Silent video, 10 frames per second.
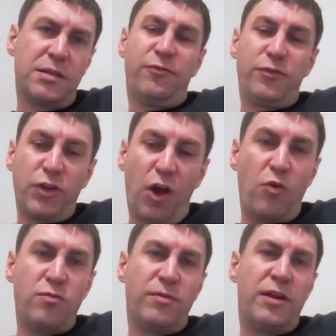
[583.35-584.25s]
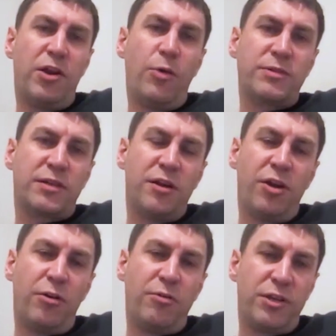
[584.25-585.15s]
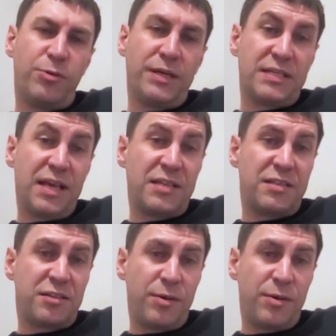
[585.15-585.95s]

And if you don't, then no one's going to know that you exist.